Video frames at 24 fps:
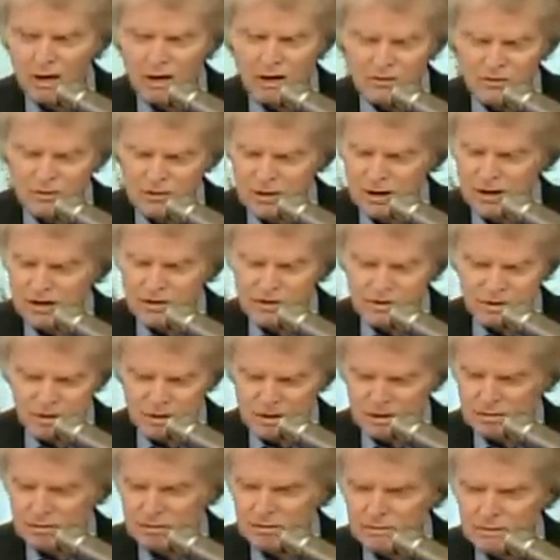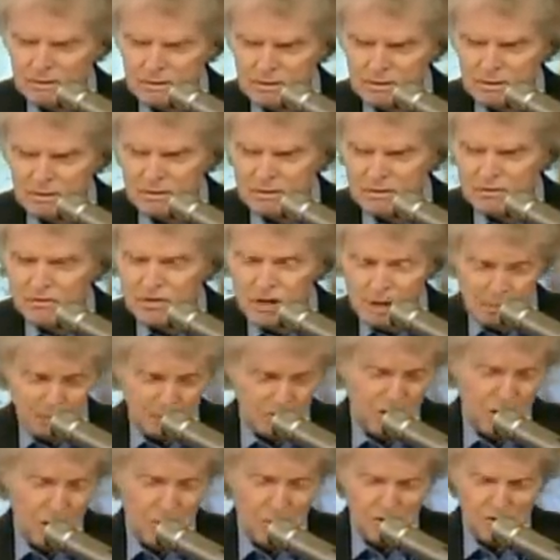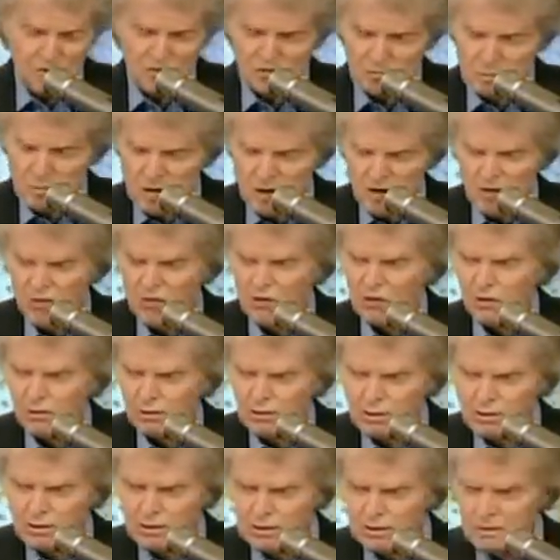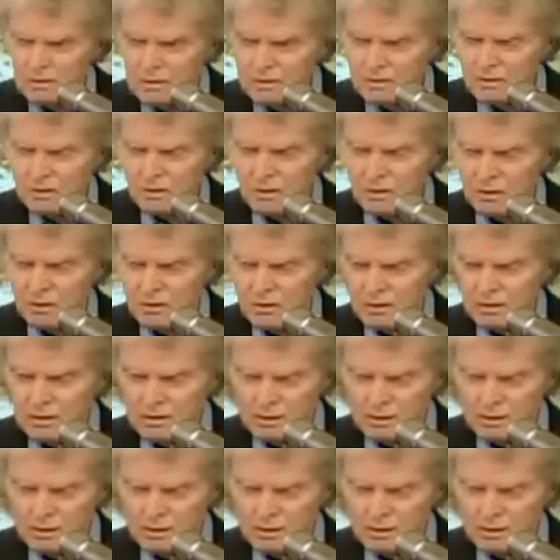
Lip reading: That's not Shepard Smith or